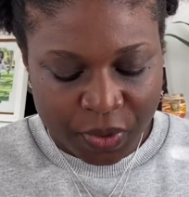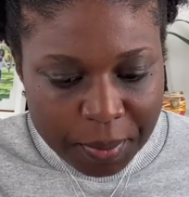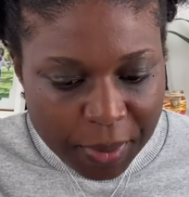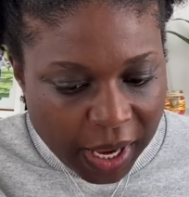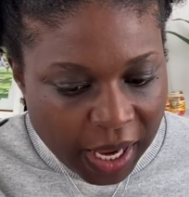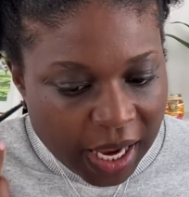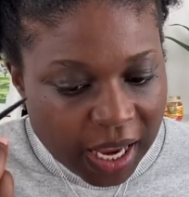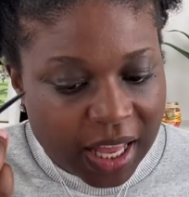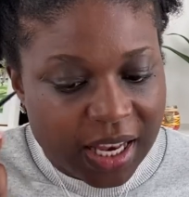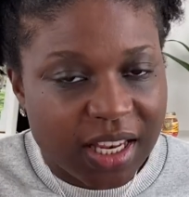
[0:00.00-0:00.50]

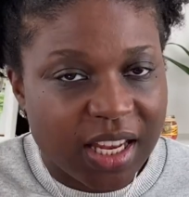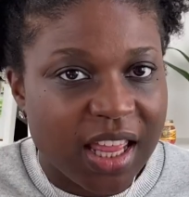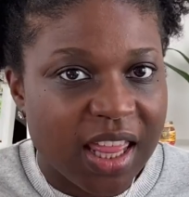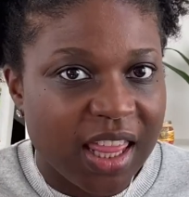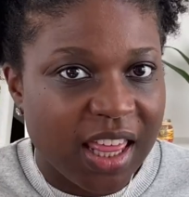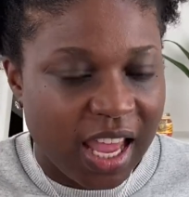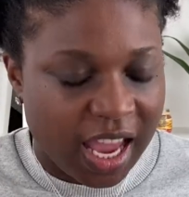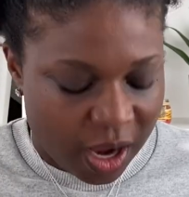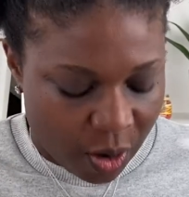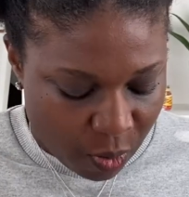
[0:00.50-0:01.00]
And
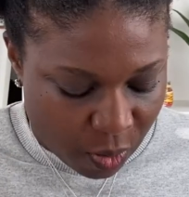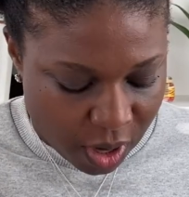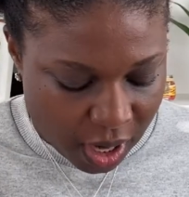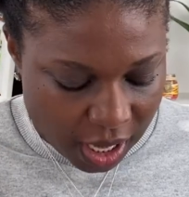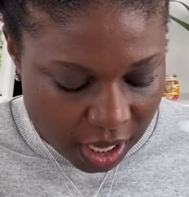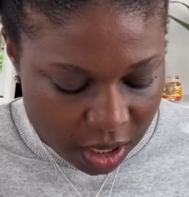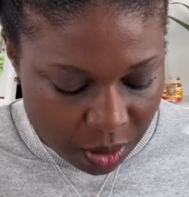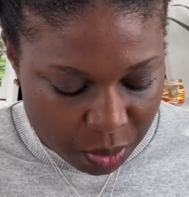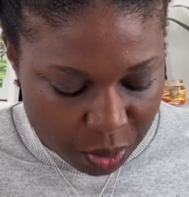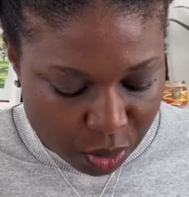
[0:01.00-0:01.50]
they were
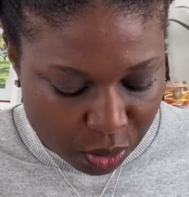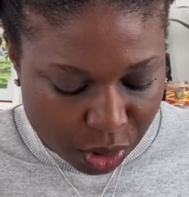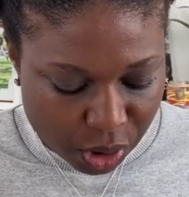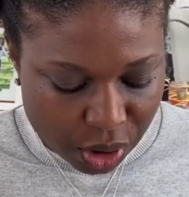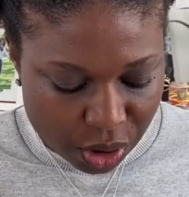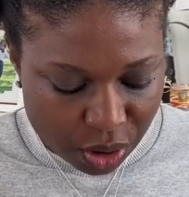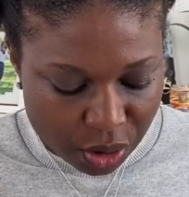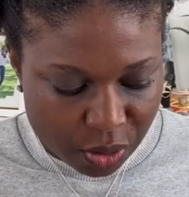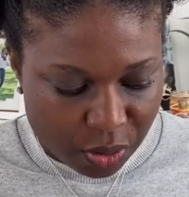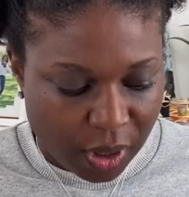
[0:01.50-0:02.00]
able
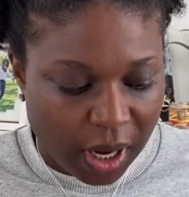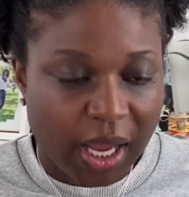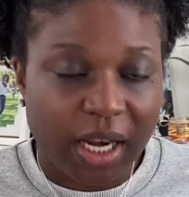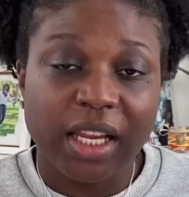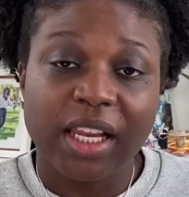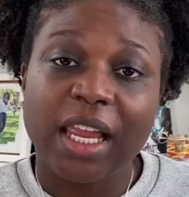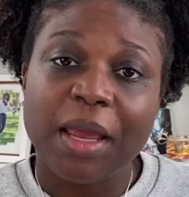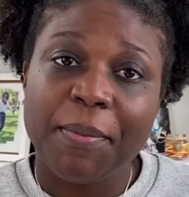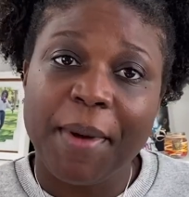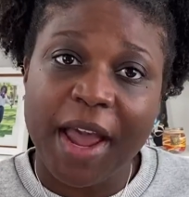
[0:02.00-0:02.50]
to kind
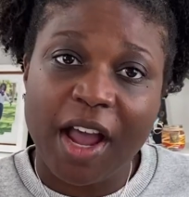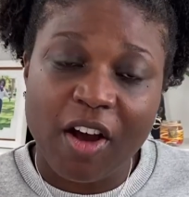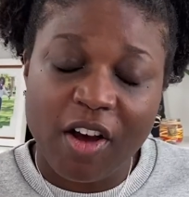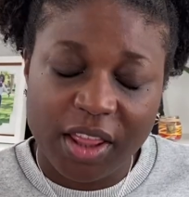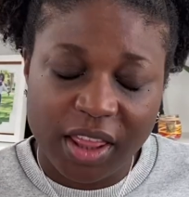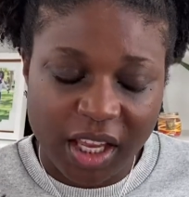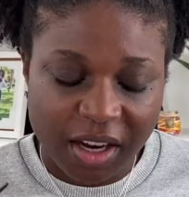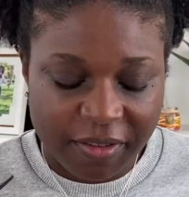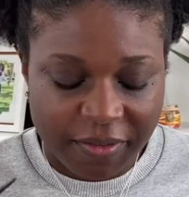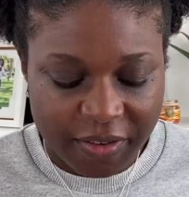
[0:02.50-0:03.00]
of get back on
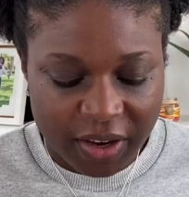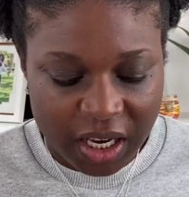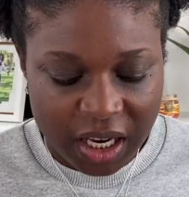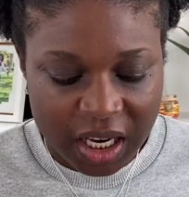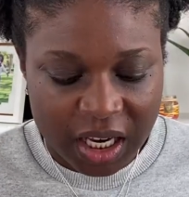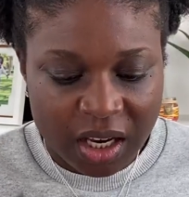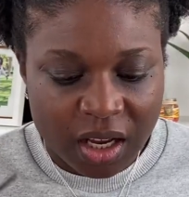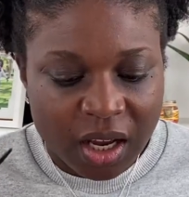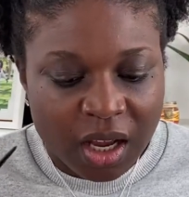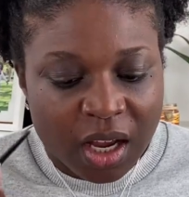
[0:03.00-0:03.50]
their
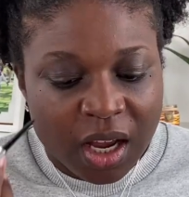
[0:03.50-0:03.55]
feet.